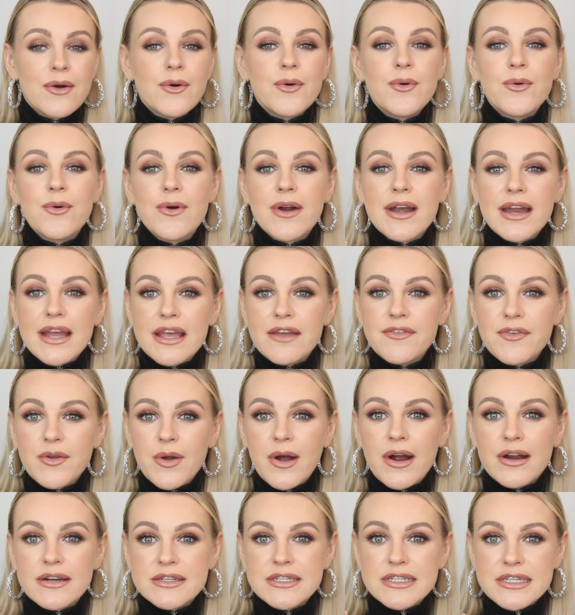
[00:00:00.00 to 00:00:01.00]
Or if you
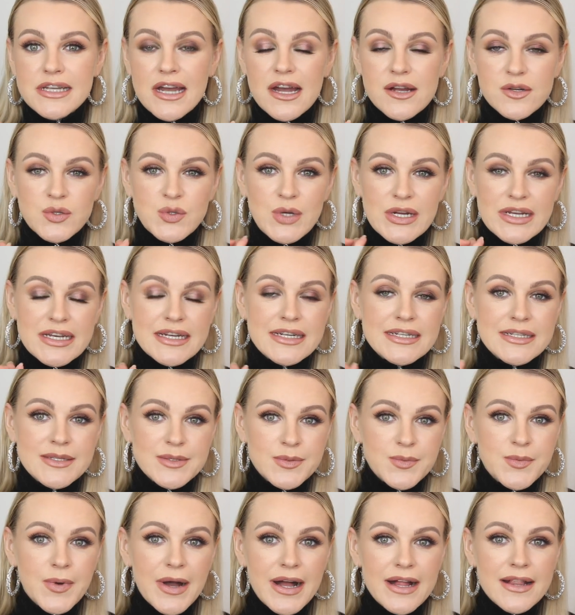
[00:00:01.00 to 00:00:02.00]
are dehydrated
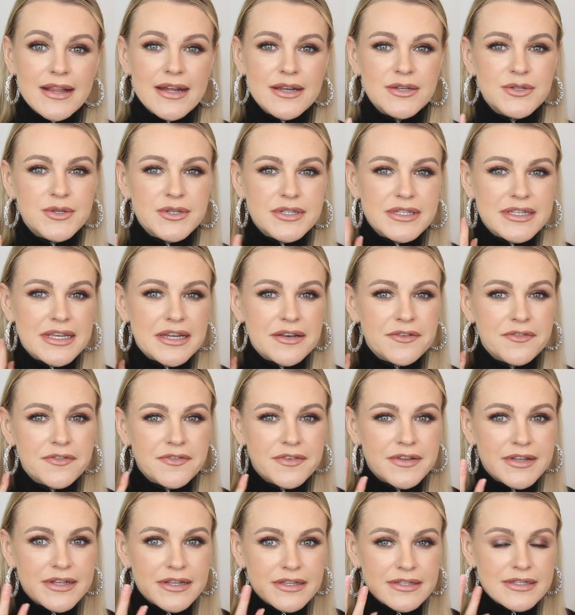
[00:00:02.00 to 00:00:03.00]
as well and your skin
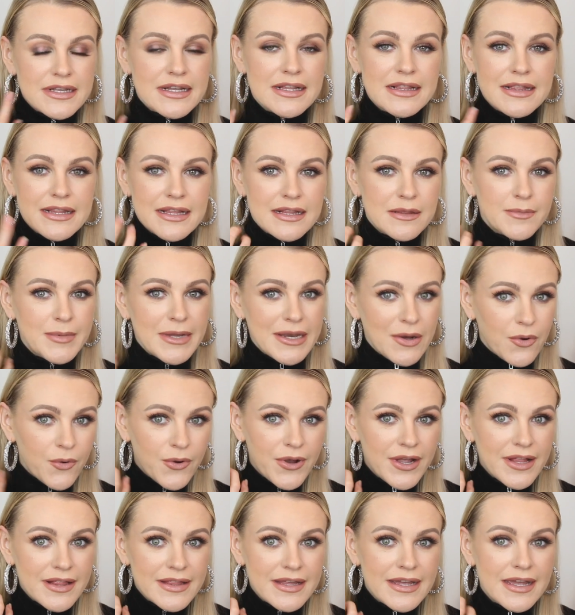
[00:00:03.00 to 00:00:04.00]
feels a little bit
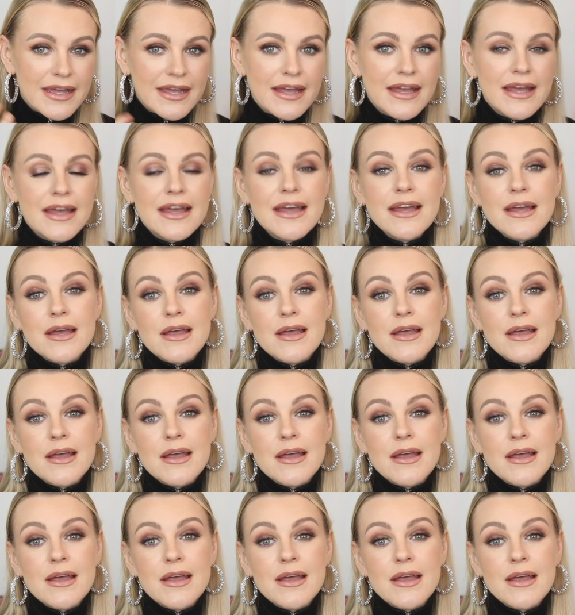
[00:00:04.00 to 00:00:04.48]
oily,